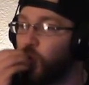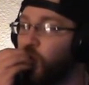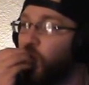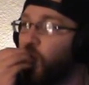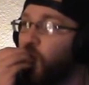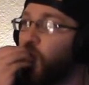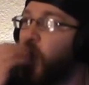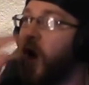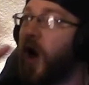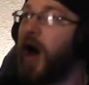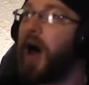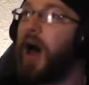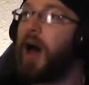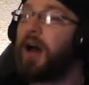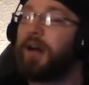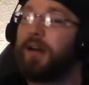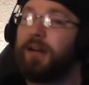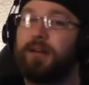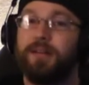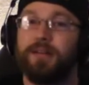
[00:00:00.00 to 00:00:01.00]

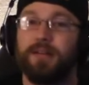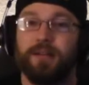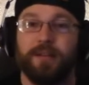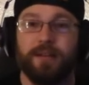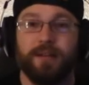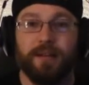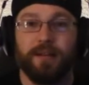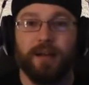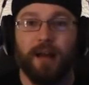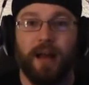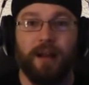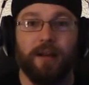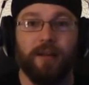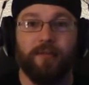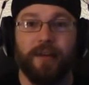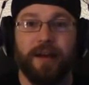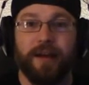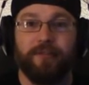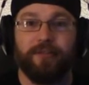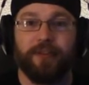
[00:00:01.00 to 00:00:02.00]
I
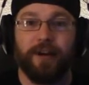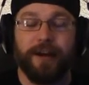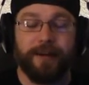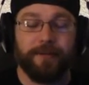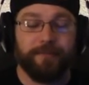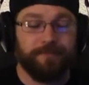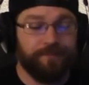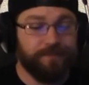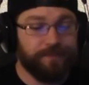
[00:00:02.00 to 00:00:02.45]
love that fight.